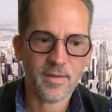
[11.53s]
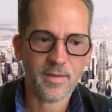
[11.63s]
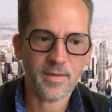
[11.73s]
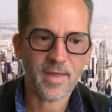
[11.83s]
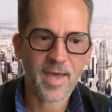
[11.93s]

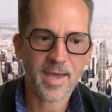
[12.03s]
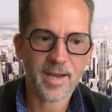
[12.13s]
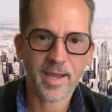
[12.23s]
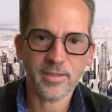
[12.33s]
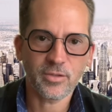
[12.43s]
that
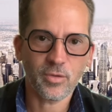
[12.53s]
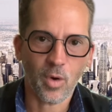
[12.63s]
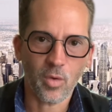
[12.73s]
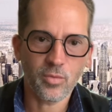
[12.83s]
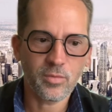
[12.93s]
I do
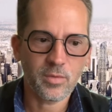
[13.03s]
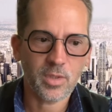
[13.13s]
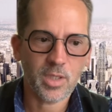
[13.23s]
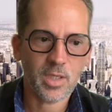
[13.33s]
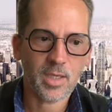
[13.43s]
own
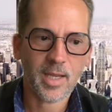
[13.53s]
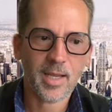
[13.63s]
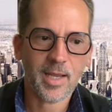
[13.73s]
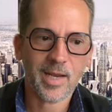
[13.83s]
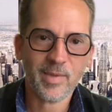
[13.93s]

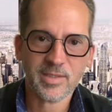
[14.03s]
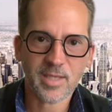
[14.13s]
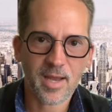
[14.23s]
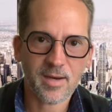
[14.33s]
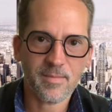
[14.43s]
and I'm
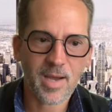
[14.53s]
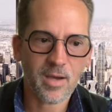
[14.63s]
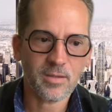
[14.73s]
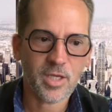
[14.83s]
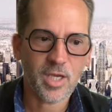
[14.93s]
excited
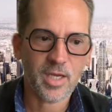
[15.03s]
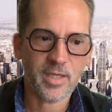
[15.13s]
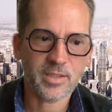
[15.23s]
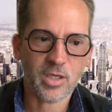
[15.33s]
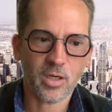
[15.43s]
about.
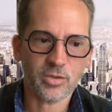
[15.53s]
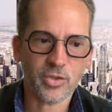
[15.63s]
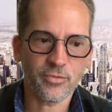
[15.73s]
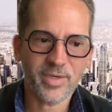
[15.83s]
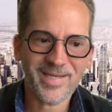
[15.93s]
It's called
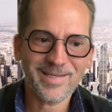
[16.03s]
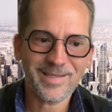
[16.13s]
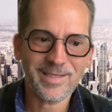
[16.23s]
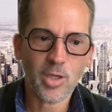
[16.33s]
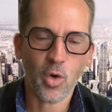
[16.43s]

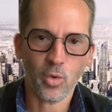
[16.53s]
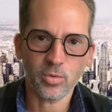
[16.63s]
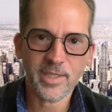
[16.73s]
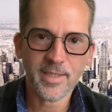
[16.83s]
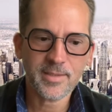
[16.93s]
Gnln
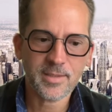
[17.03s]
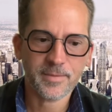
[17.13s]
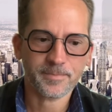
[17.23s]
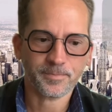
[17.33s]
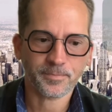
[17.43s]
Holdings.
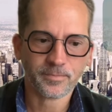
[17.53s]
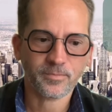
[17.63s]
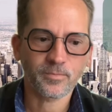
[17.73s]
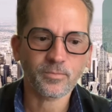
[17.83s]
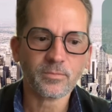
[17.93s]

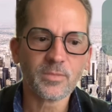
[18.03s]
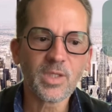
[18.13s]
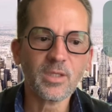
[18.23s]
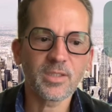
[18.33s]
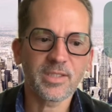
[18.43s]

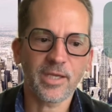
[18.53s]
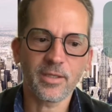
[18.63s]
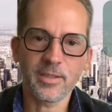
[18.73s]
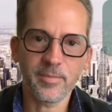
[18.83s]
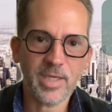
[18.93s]
Just tell you a
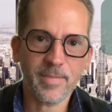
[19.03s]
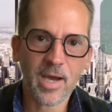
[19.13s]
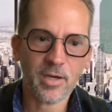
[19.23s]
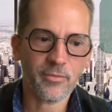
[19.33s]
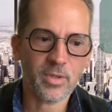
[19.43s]
little bit
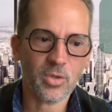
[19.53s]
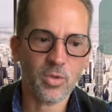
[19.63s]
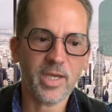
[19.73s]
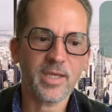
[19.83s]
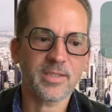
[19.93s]
about it real
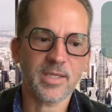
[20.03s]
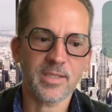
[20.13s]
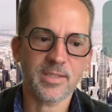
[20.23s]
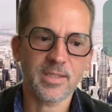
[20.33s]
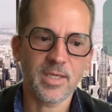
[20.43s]
quick. It
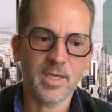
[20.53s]
says